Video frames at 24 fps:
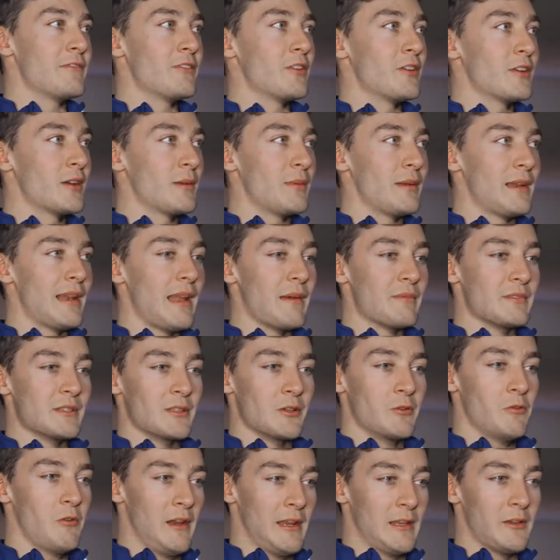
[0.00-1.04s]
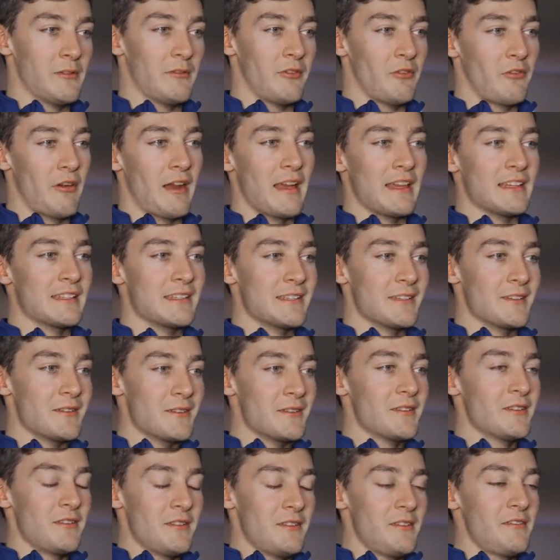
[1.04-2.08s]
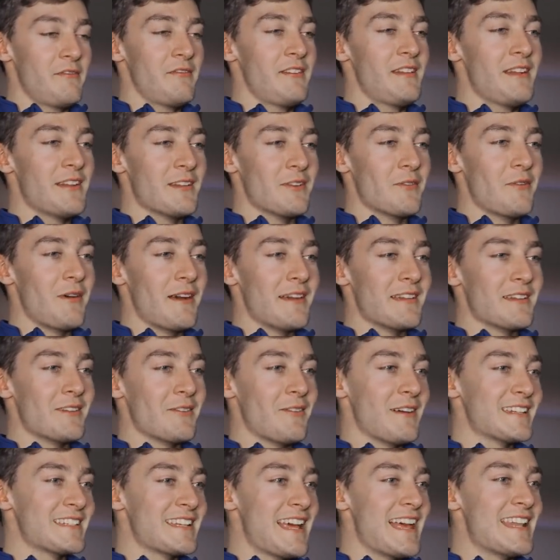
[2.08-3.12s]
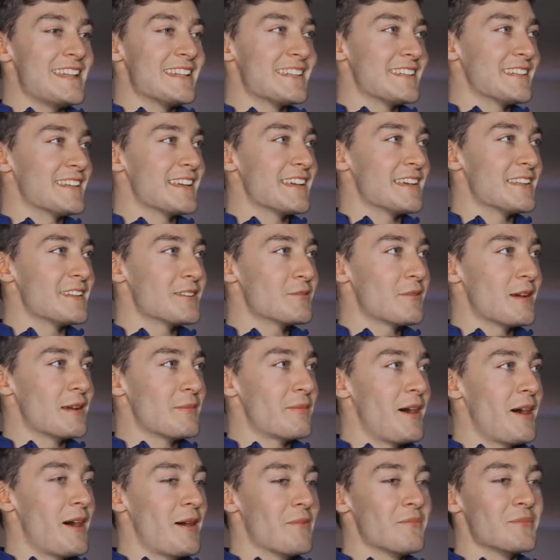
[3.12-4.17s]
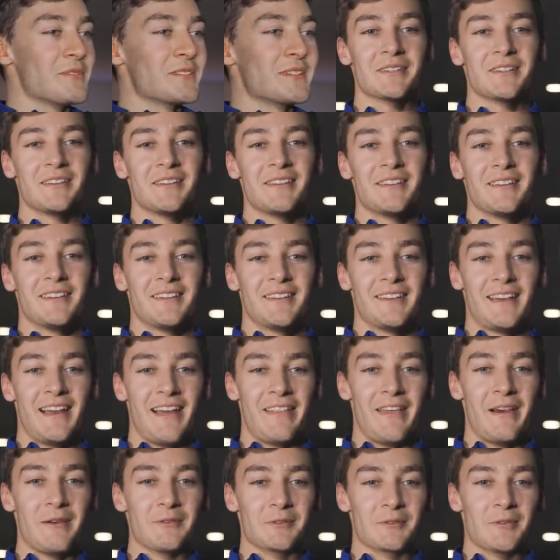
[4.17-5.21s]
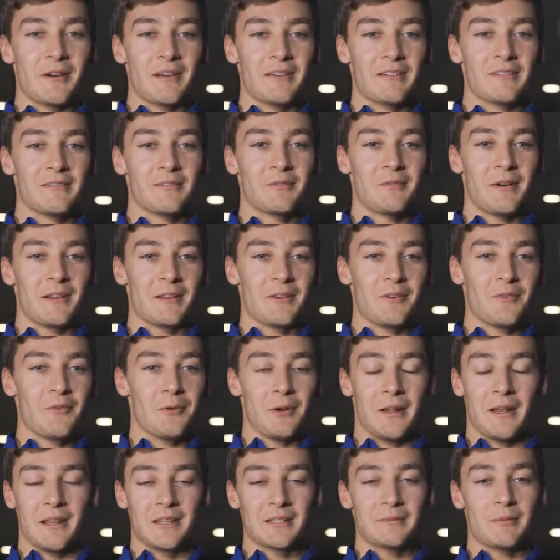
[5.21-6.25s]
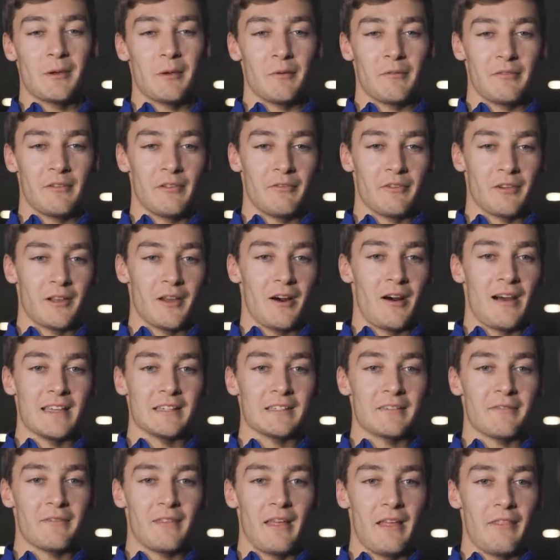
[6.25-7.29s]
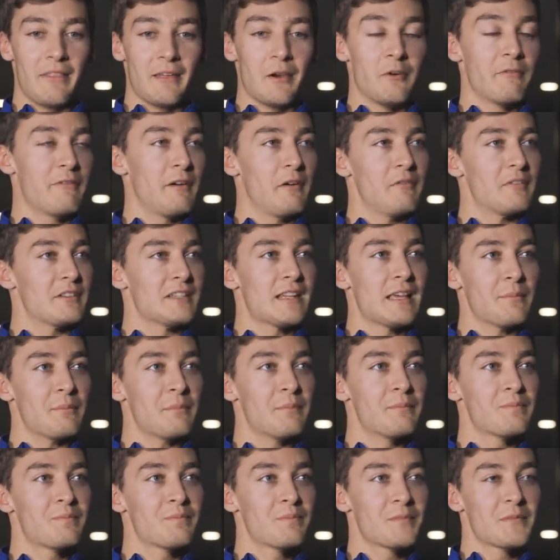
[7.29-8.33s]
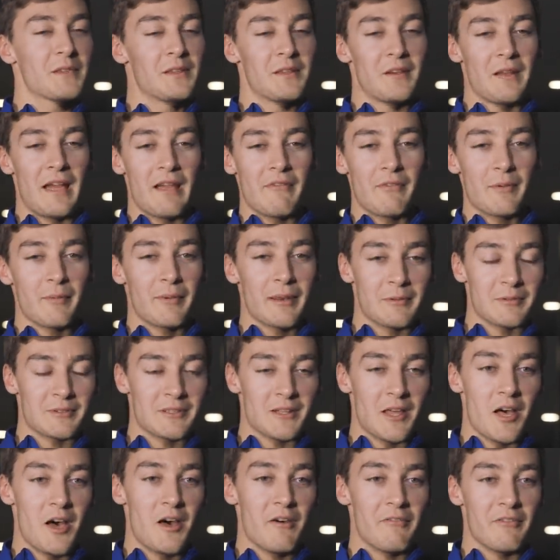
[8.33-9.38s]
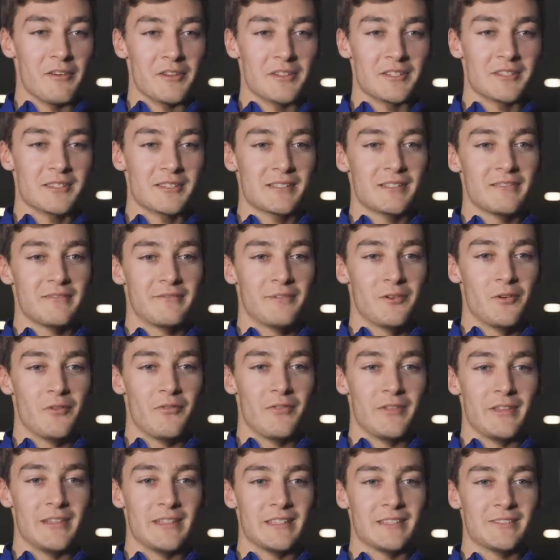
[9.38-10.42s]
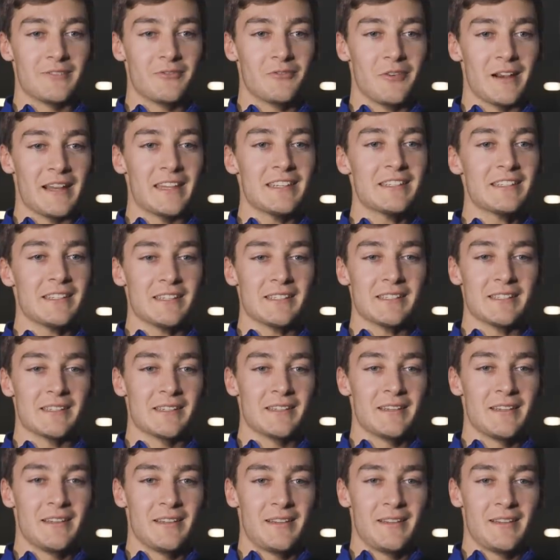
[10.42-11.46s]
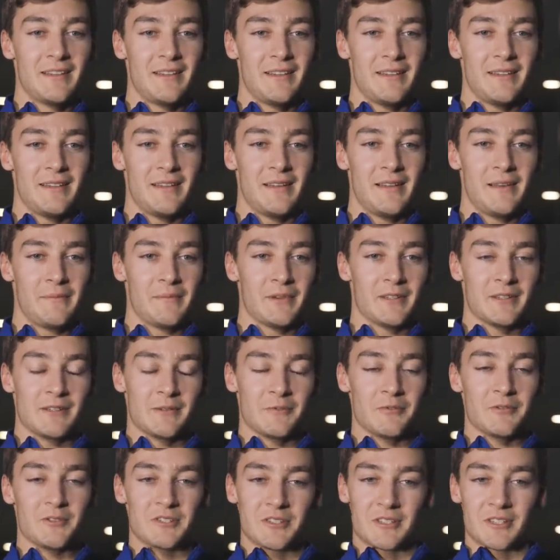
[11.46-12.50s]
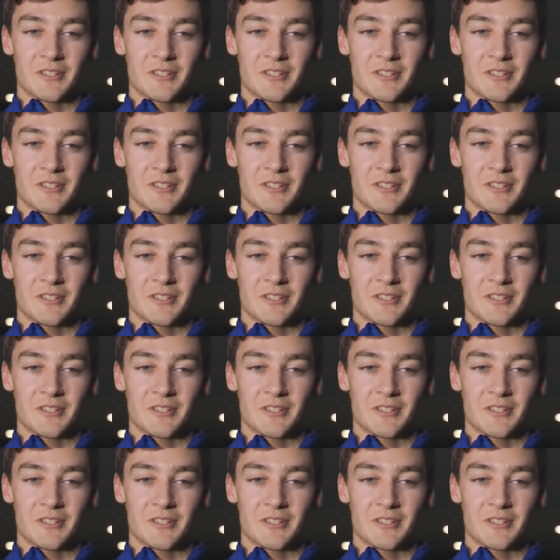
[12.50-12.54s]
you've got a couple of laps in quali of a race, and you're feeling quite tense and you're getting sweaty palms. And that was quite cool, and I spoke with the other guys and they all felt the same. You know, everybody was nervous for these races because it was